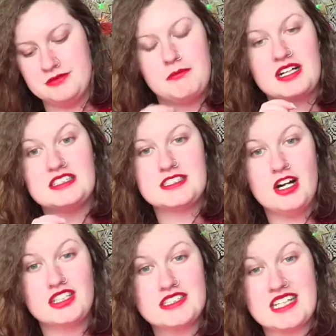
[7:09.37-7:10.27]
But it's
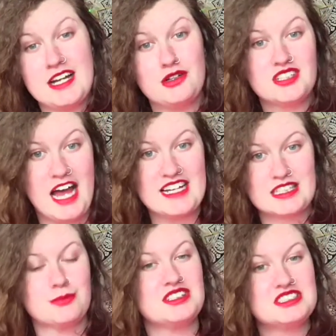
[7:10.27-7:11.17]
not because I don't like
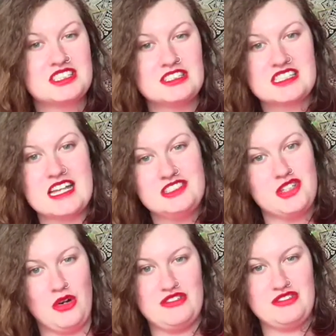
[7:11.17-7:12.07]
them, it's because they
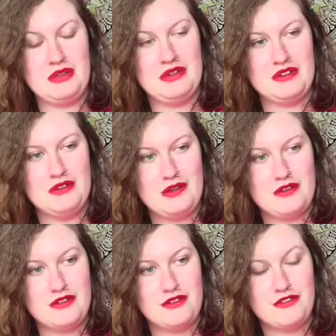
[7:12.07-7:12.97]
don't
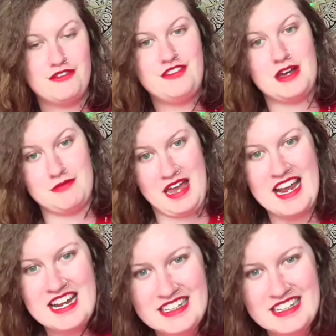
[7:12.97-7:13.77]
fit me.